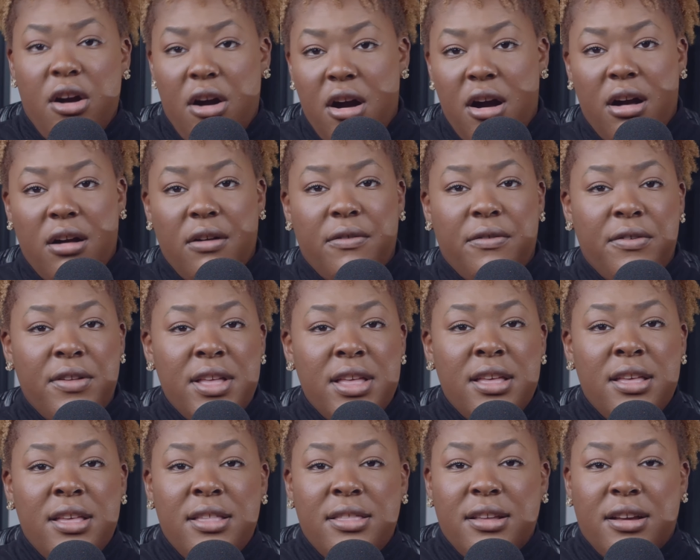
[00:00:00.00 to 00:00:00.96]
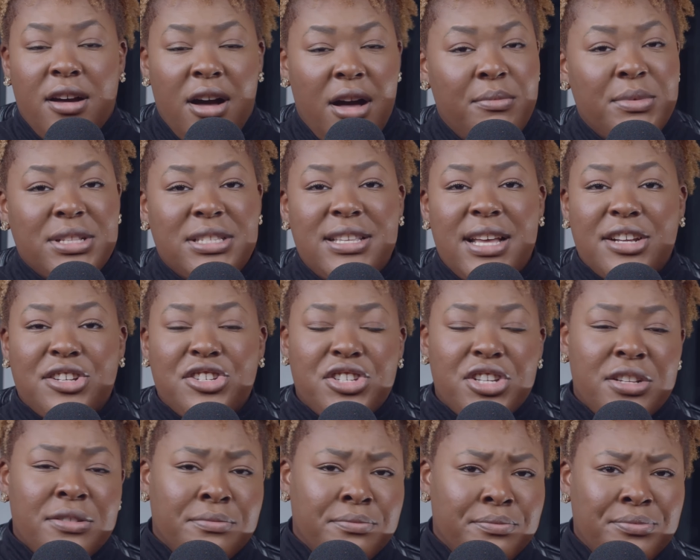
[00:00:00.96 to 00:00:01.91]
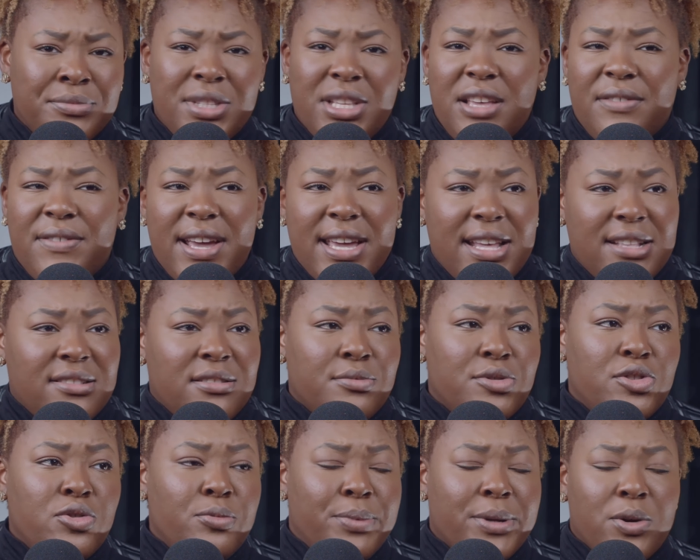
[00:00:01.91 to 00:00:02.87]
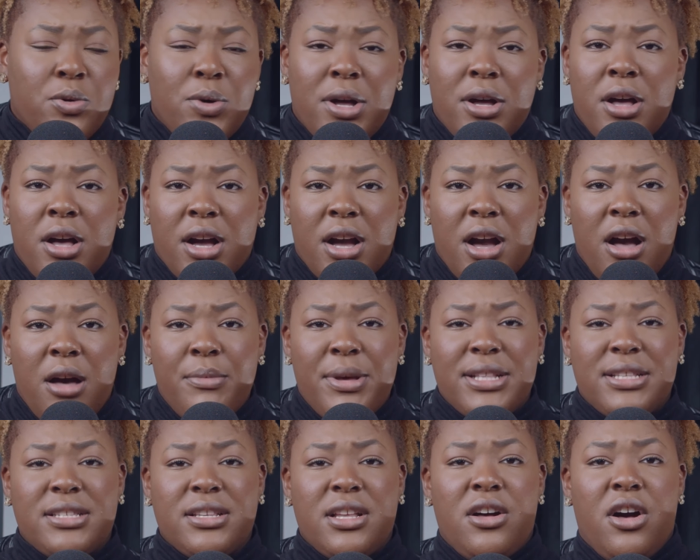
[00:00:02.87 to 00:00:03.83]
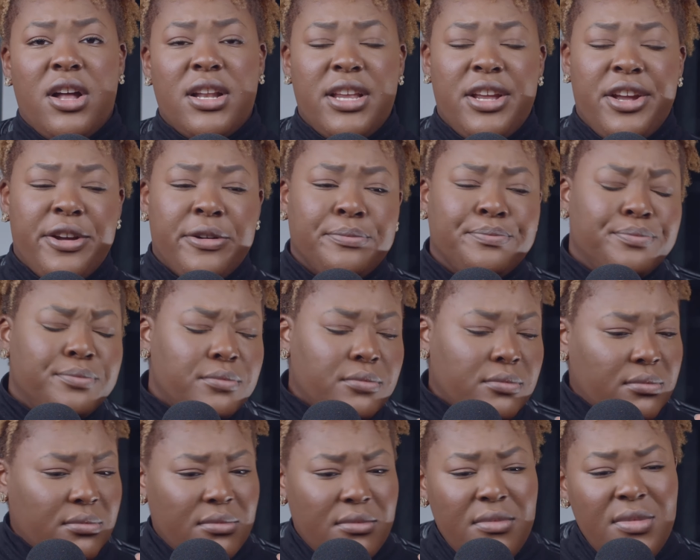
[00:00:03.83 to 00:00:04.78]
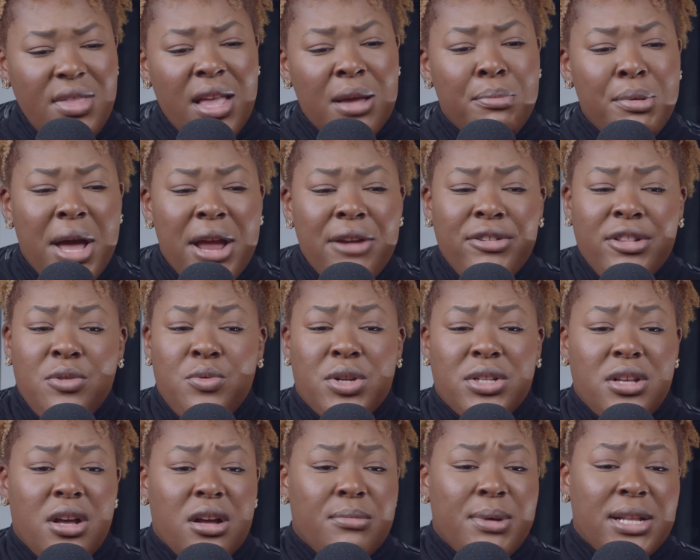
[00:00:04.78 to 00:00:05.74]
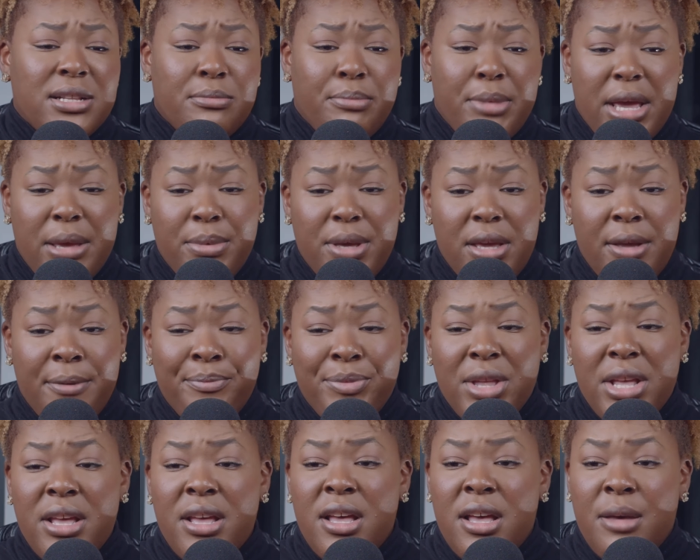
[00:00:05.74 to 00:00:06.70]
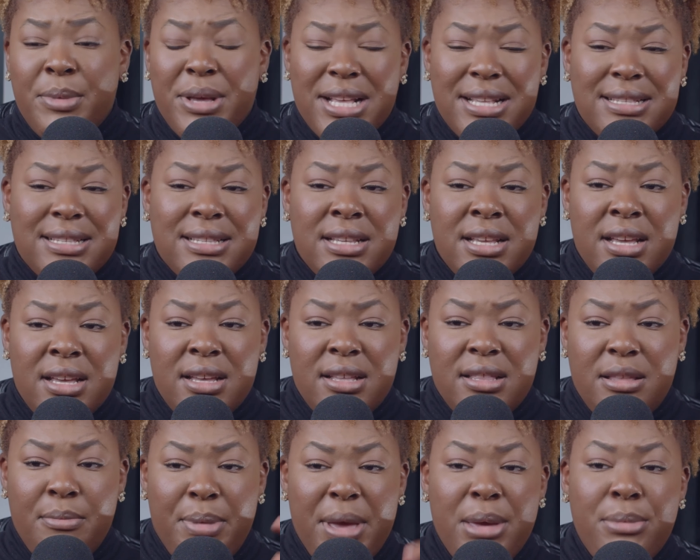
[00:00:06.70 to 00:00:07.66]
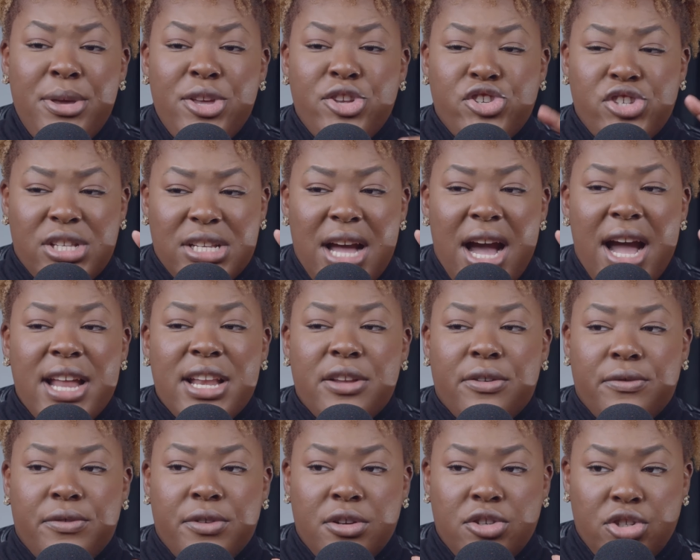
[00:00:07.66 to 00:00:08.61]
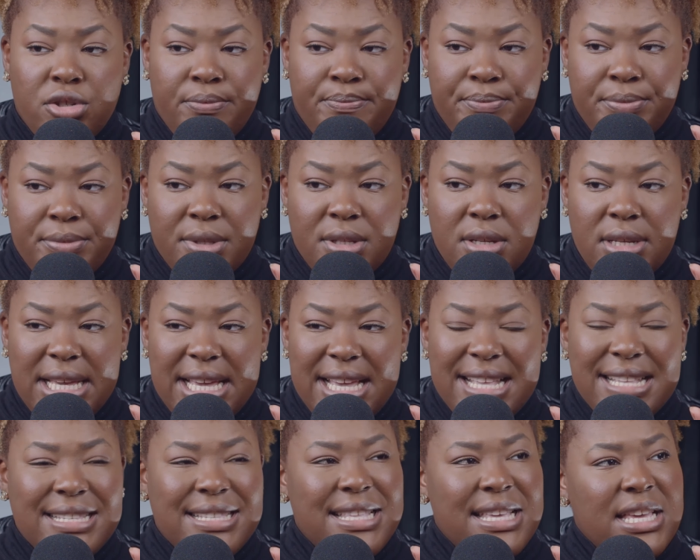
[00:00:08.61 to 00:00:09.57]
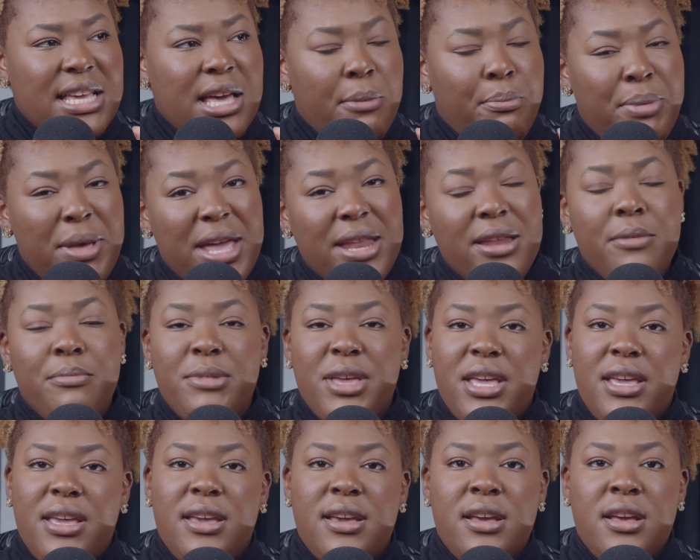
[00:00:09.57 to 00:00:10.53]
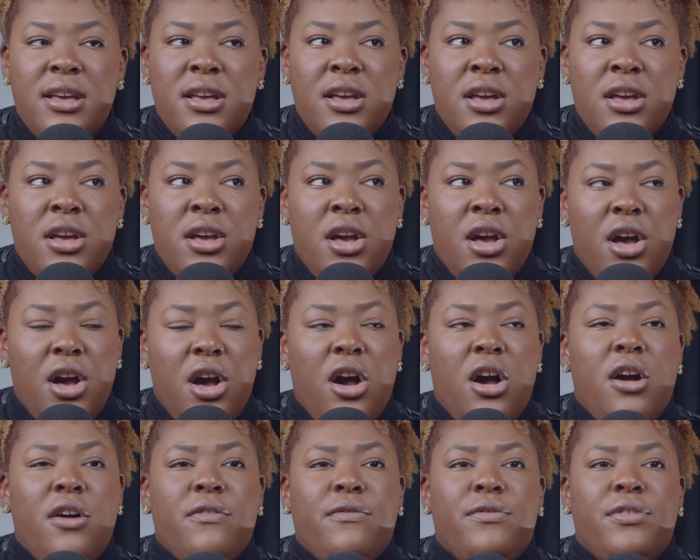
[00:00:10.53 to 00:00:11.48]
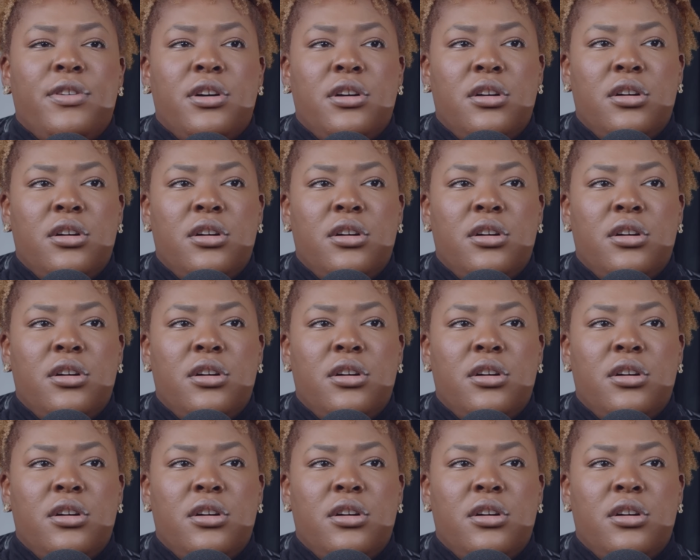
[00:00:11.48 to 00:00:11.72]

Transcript: off the comment section if I get some stupid uh, comments on here. But I really want to talk about DaBaby because DaBaby just kind of is the epitome of